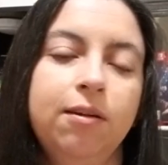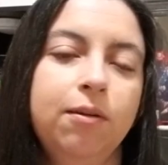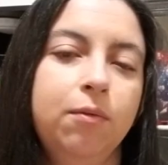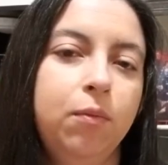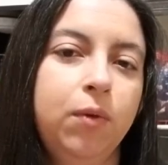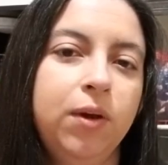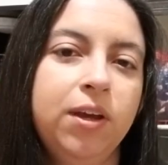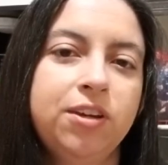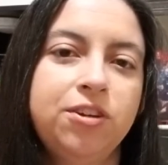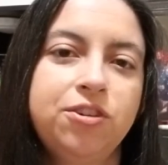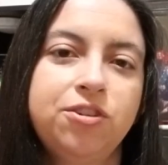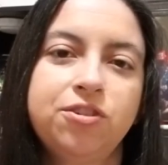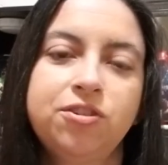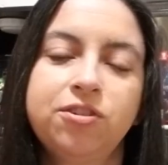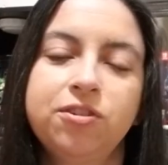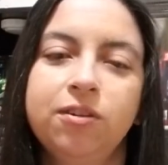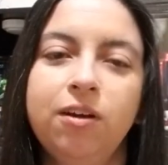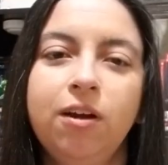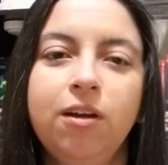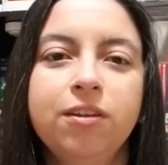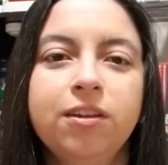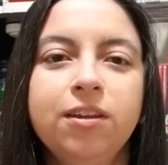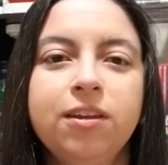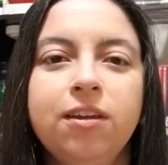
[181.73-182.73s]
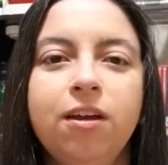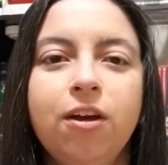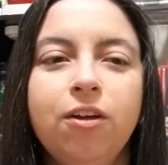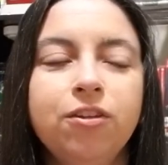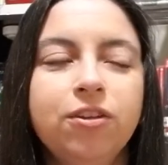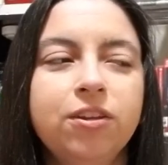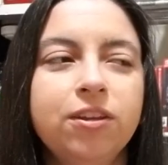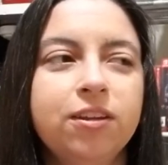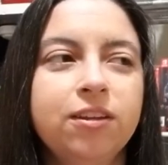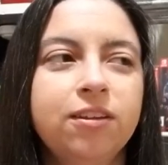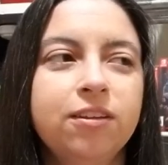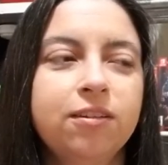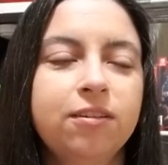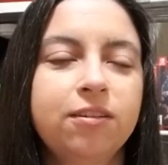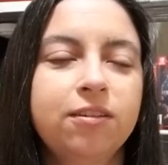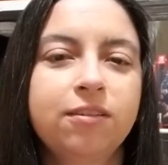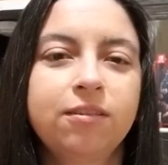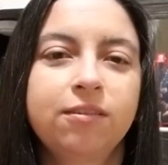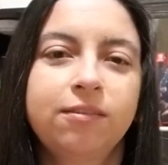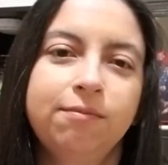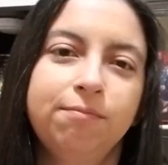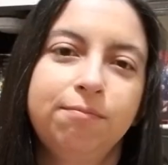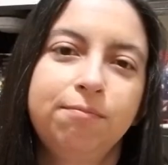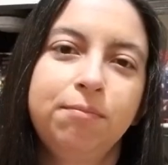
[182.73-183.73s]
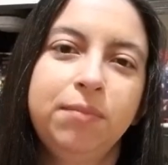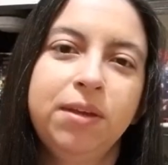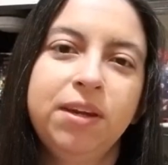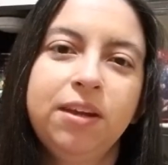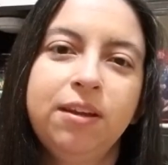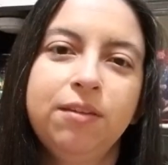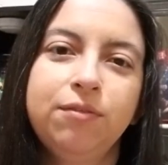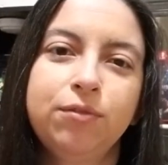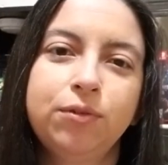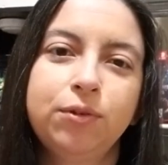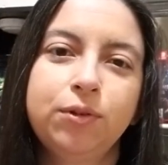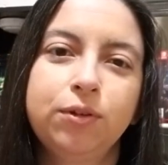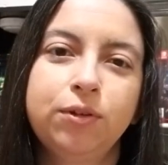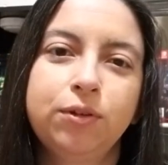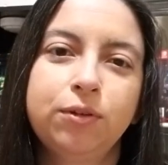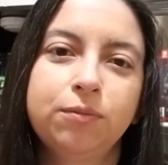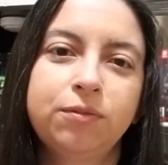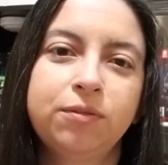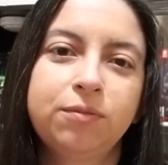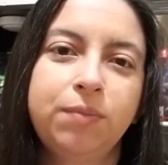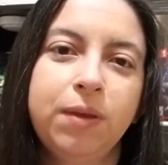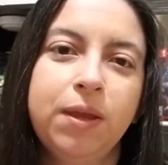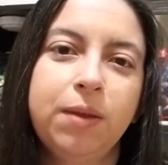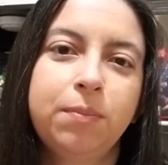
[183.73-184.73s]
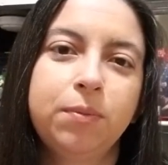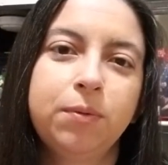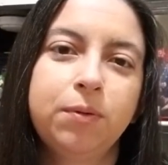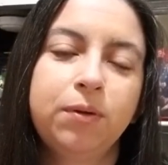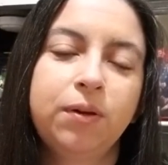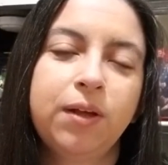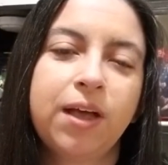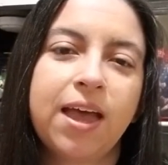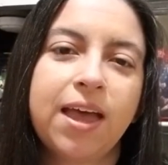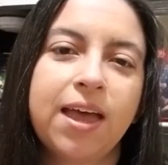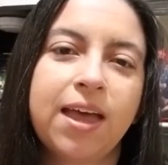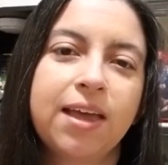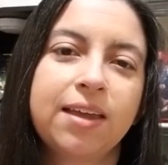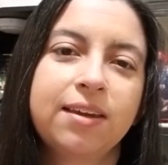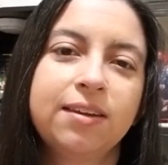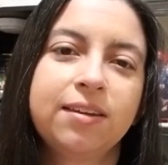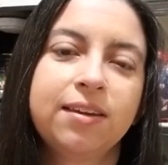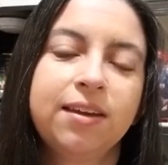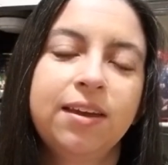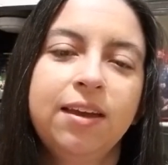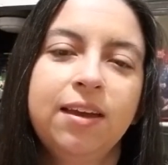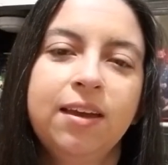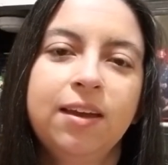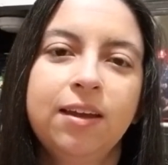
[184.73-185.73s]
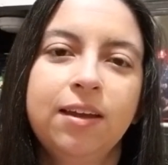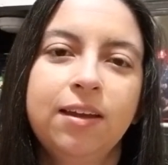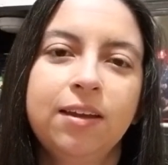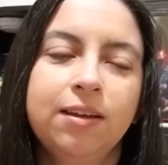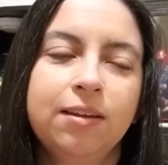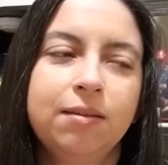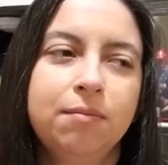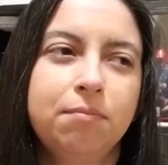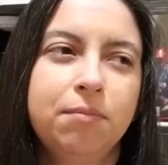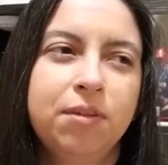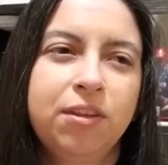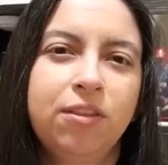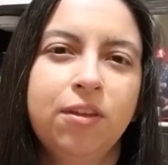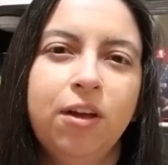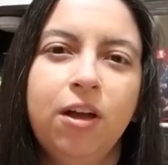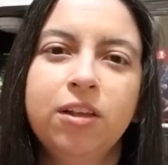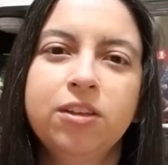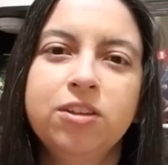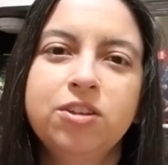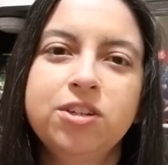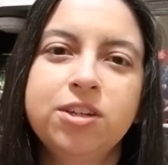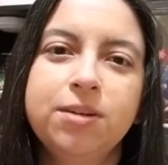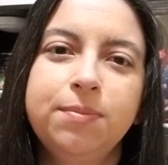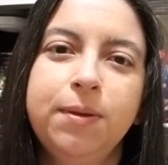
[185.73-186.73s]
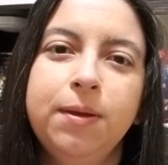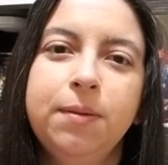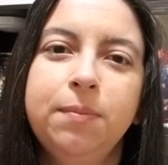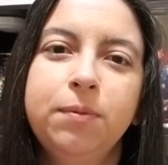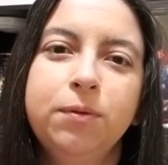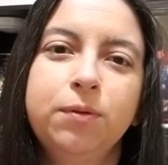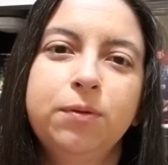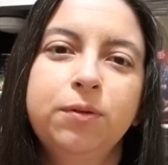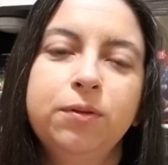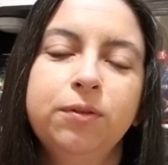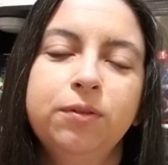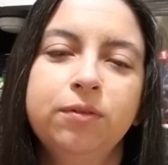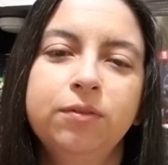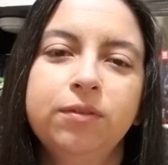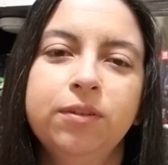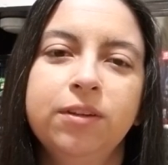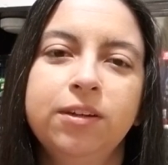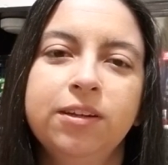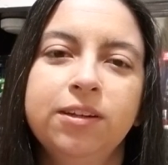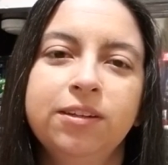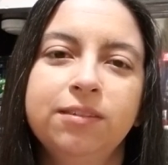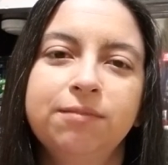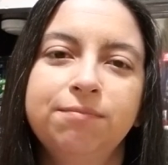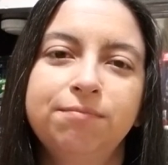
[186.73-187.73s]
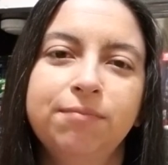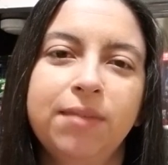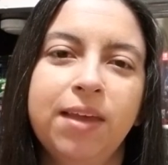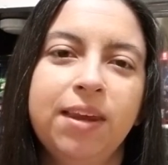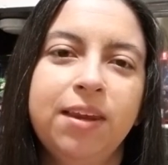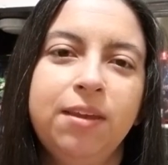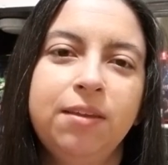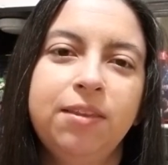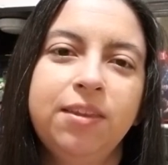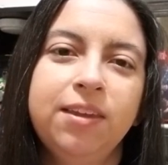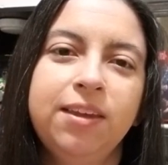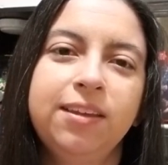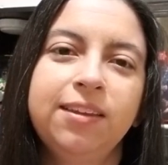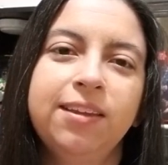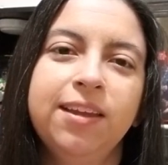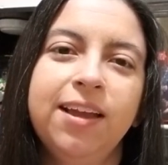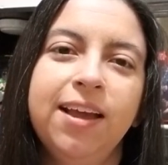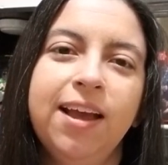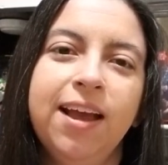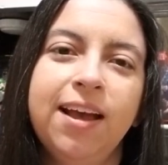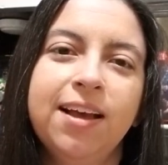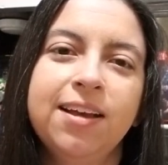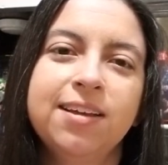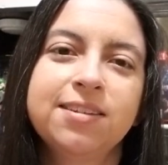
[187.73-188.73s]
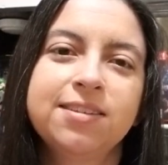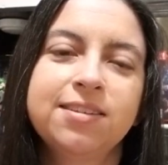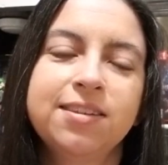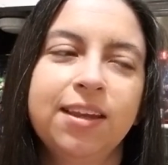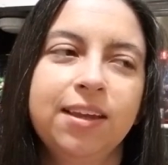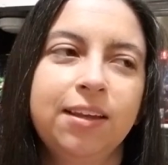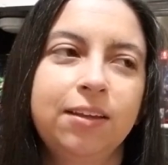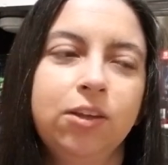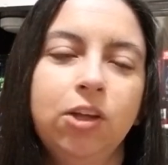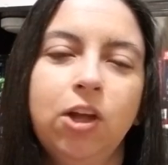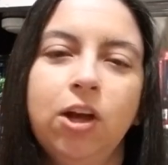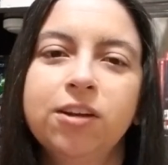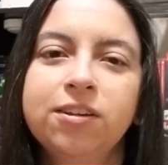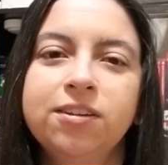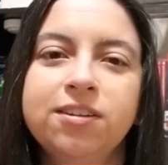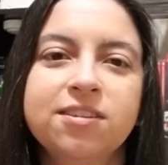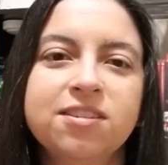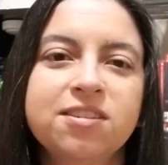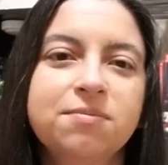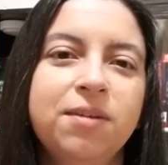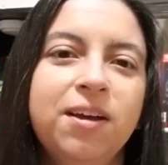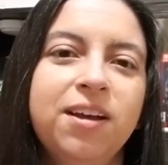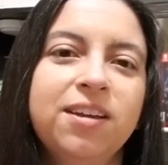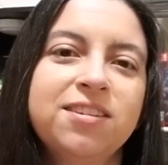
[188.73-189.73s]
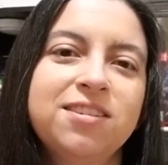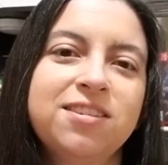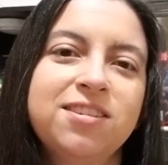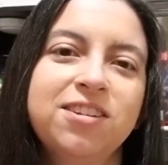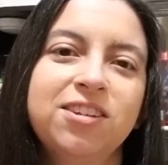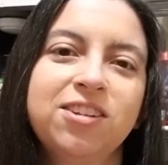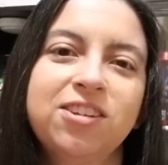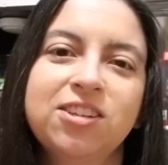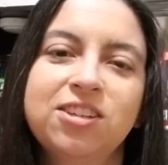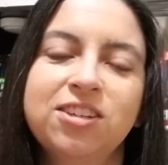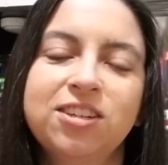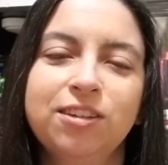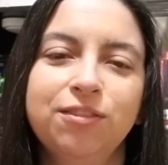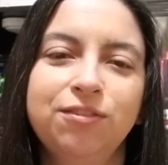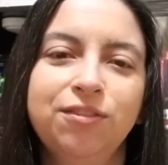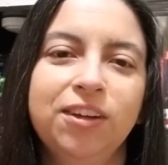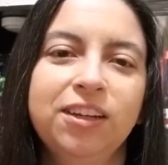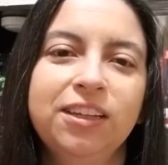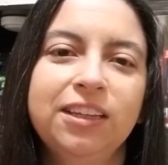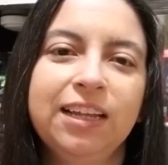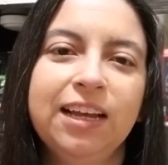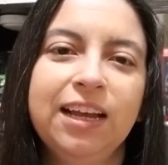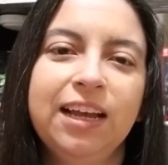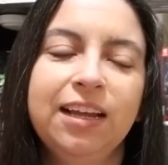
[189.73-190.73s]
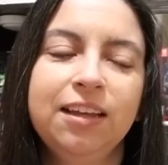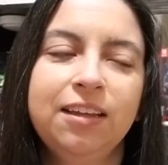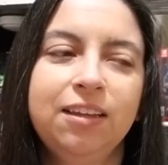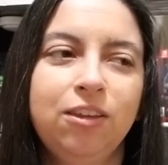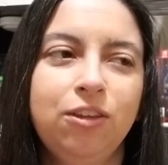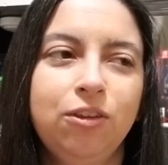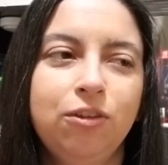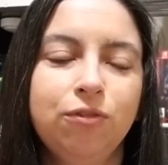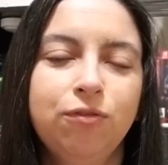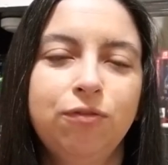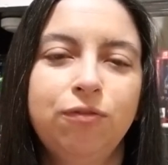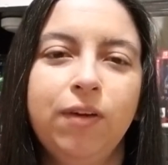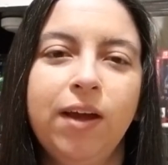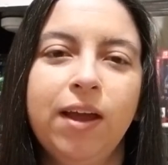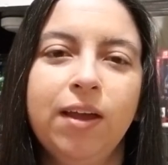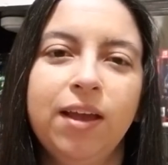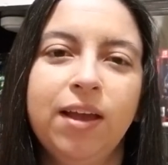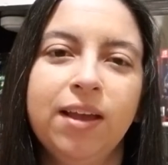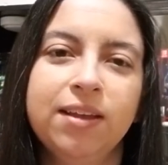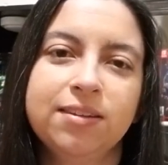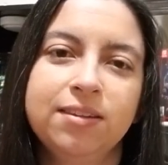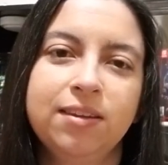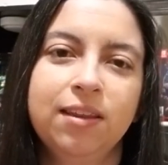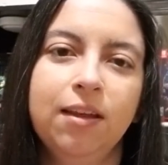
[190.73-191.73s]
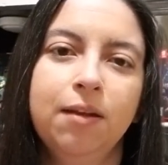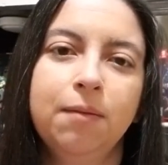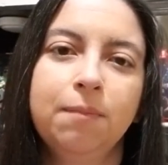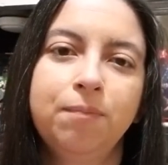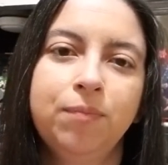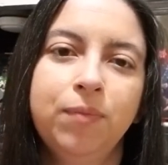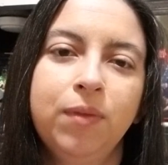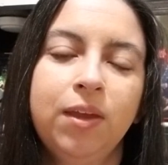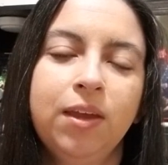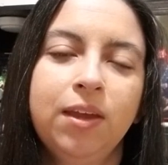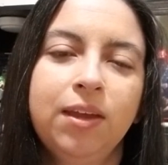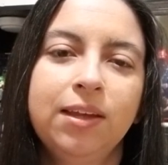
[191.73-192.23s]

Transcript: uh, which all the all the medieval people and mythology people, uh, anything that has like Loch Ness monster stuff like that, you fight as them